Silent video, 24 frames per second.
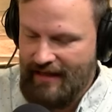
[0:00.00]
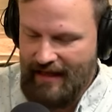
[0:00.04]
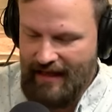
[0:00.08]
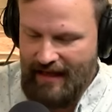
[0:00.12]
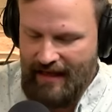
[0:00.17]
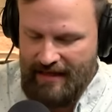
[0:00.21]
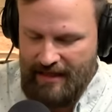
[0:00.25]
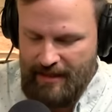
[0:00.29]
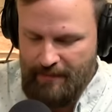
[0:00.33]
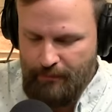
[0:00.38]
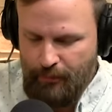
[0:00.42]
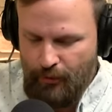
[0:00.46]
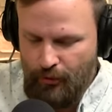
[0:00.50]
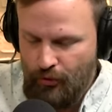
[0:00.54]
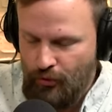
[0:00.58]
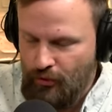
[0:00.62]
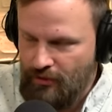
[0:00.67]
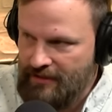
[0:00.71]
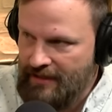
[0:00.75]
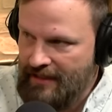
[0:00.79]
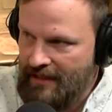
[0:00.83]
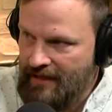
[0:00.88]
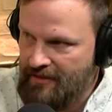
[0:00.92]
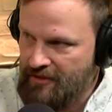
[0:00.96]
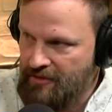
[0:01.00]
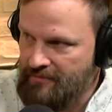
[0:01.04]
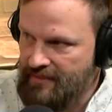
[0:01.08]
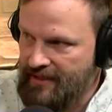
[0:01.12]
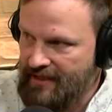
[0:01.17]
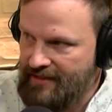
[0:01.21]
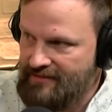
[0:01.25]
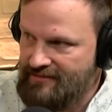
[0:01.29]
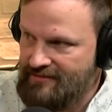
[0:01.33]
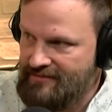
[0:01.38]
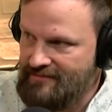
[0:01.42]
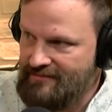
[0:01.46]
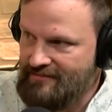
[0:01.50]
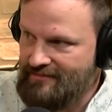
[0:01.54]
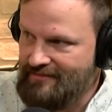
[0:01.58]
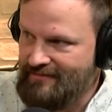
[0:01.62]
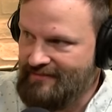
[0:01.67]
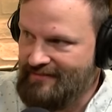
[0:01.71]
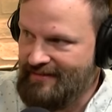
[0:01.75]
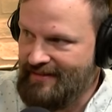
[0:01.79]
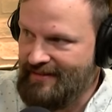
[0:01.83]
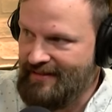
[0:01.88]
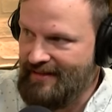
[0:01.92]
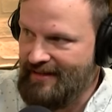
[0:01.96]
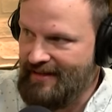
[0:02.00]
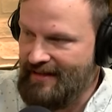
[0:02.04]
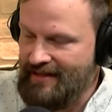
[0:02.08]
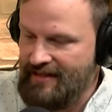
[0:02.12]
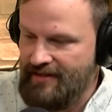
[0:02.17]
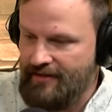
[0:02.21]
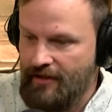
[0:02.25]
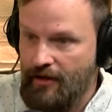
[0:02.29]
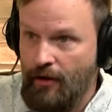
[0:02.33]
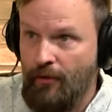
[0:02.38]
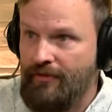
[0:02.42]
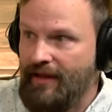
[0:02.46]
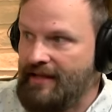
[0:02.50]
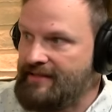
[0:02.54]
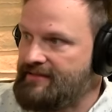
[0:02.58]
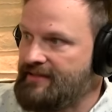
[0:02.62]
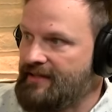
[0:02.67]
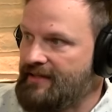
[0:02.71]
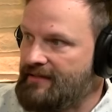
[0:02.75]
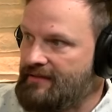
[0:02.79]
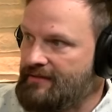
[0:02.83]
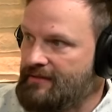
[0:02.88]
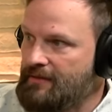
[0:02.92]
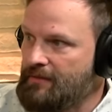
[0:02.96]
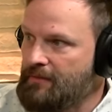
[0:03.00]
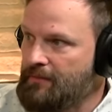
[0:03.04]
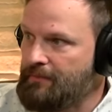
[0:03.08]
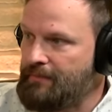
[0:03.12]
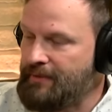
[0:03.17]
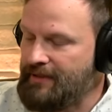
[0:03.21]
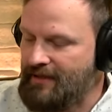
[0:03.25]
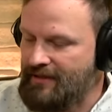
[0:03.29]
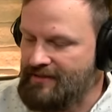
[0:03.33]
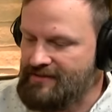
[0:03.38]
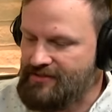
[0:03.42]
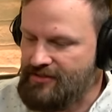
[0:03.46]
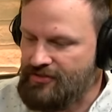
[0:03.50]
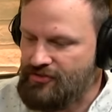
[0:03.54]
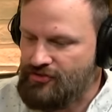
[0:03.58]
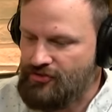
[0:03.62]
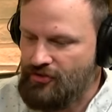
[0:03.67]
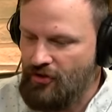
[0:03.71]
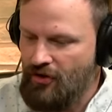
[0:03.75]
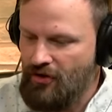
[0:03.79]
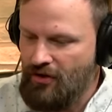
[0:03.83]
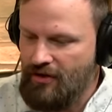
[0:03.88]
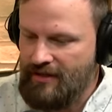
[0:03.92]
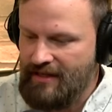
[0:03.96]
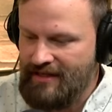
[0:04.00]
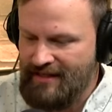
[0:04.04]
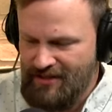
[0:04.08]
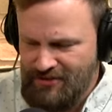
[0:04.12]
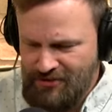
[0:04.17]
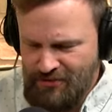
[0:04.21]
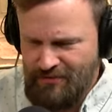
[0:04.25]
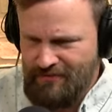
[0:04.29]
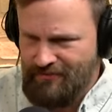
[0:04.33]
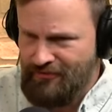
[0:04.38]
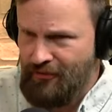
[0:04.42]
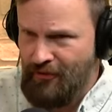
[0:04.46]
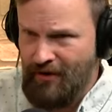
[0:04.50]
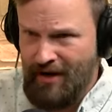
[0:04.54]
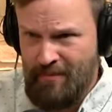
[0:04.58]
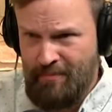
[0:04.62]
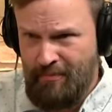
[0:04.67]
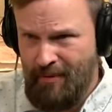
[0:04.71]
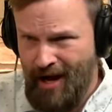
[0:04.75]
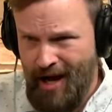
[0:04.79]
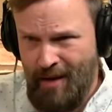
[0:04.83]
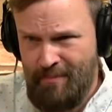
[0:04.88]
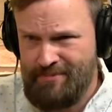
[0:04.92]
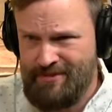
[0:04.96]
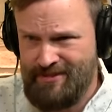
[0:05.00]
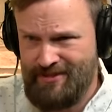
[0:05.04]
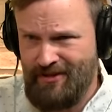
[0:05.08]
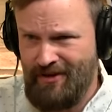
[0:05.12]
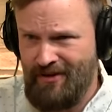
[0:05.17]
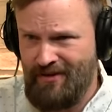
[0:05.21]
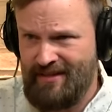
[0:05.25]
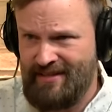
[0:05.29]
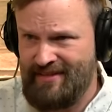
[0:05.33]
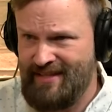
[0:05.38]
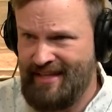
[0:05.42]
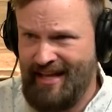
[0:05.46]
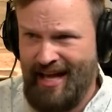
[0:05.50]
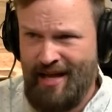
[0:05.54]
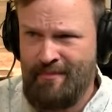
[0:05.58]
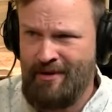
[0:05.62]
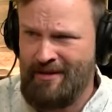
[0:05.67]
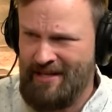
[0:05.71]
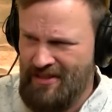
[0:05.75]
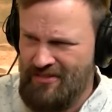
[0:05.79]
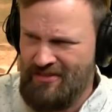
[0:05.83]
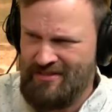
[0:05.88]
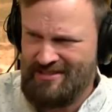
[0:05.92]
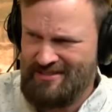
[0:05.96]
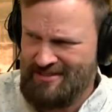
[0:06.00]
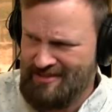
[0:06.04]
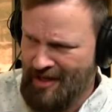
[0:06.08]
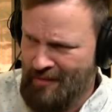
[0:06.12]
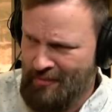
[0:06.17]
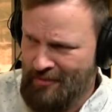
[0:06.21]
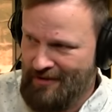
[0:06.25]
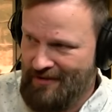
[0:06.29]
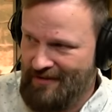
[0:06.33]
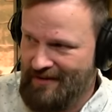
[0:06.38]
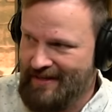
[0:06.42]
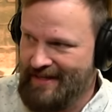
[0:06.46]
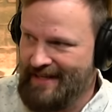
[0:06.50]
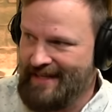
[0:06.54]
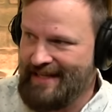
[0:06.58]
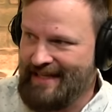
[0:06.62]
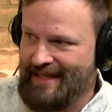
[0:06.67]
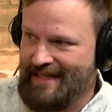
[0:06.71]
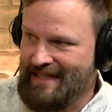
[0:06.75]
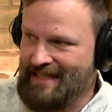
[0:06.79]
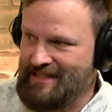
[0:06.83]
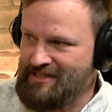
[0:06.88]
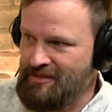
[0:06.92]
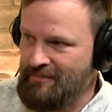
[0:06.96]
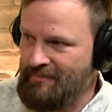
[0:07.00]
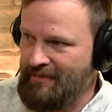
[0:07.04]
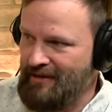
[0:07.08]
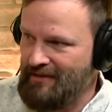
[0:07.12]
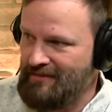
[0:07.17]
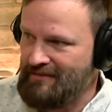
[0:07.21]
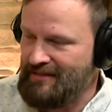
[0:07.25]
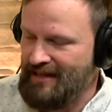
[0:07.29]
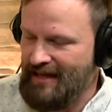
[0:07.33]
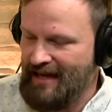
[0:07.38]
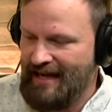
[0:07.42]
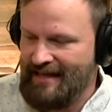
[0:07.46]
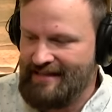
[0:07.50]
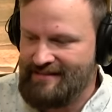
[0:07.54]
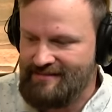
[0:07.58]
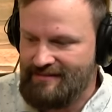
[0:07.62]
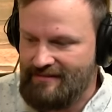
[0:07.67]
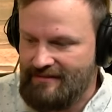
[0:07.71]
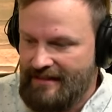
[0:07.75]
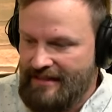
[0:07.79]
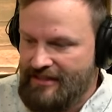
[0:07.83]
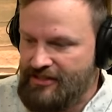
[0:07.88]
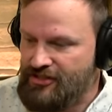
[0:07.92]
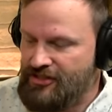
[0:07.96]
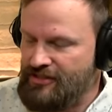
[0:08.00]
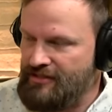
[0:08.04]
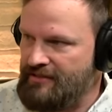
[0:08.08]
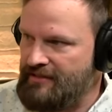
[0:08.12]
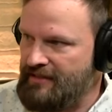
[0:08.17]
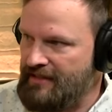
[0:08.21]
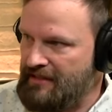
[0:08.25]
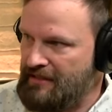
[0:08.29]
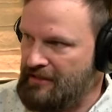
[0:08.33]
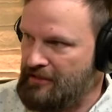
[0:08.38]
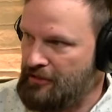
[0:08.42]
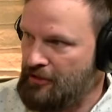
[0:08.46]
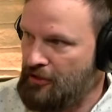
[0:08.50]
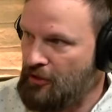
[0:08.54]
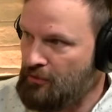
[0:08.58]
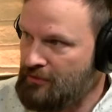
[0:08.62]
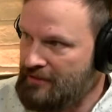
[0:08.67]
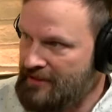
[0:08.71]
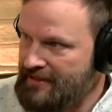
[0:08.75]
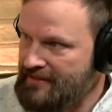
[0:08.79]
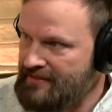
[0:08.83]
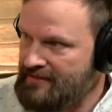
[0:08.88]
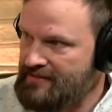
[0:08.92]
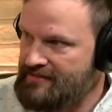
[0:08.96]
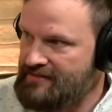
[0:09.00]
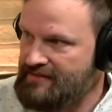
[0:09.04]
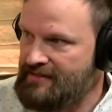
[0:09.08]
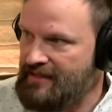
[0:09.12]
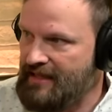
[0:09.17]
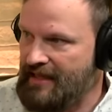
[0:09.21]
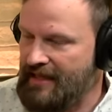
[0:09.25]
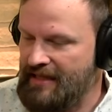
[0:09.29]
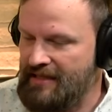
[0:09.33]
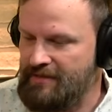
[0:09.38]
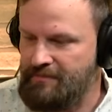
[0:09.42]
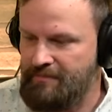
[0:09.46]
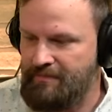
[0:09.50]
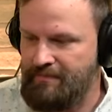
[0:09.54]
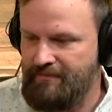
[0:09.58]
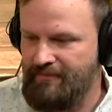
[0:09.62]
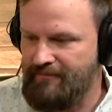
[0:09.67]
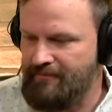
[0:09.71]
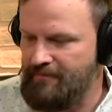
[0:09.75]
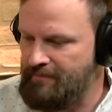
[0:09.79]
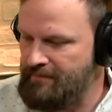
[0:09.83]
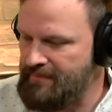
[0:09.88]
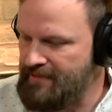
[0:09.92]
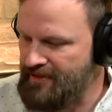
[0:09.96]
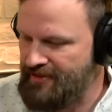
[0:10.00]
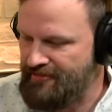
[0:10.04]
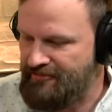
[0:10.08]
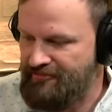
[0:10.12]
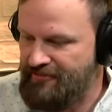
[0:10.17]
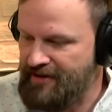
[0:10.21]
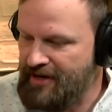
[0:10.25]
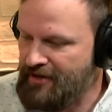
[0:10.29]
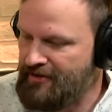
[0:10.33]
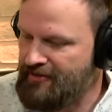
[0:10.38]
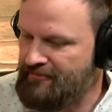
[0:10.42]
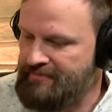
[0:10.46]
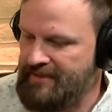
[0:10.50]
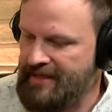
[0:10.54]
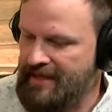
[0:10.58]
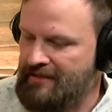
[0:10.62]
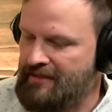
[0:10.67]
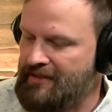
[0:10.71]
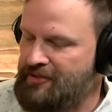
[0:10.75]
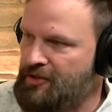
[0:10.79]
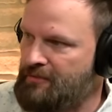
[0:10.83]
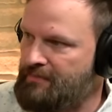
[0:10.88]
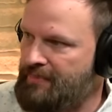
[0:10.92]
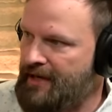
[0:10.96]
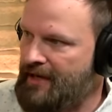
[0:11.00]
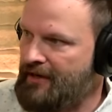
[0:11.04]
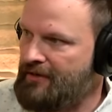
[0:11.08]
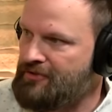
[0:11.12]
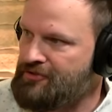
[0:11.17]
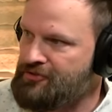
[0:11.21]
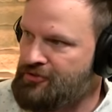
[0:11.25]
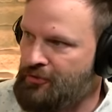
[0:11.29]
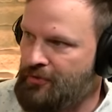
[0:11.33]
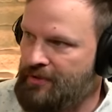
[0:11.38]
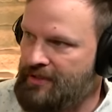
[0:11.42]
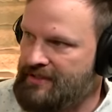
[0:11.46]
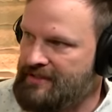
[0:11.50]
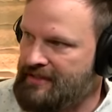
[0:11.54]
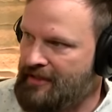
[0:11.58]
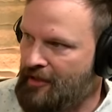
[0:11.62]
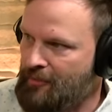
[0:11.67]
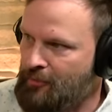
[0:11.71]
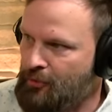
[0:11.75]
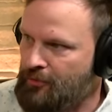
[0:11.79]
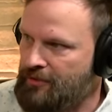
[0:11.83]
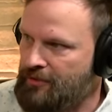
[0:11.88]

and he pulled it out of the mix and he's like, oh, that's it. Because the song, and also for a pop song that came out in the summer, it's about isolation and loneliness yeah. and the fear of being like your parents who are in a terrible